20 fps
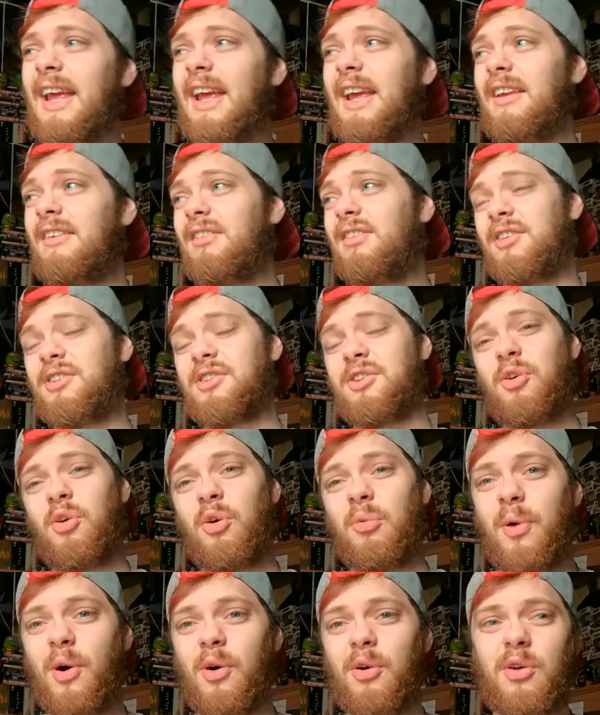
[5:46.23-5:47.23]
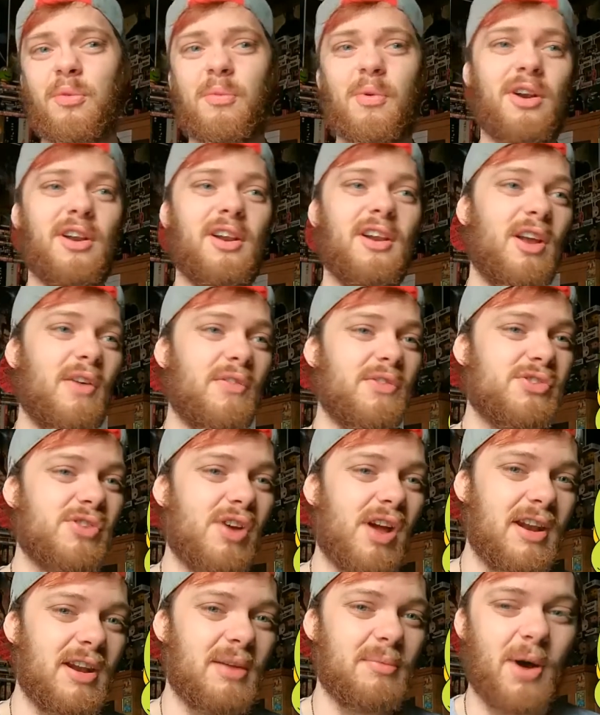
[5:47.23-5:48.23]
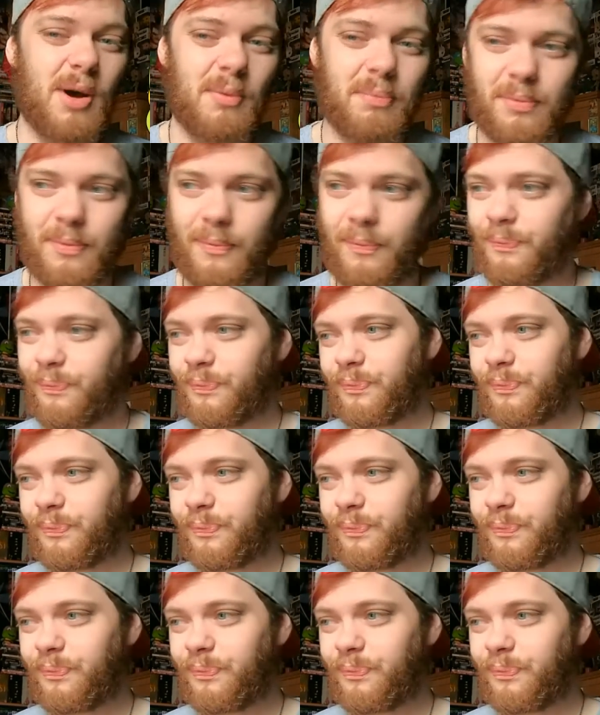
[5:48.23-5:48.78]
He's such a cool Pokemon. Love training him up.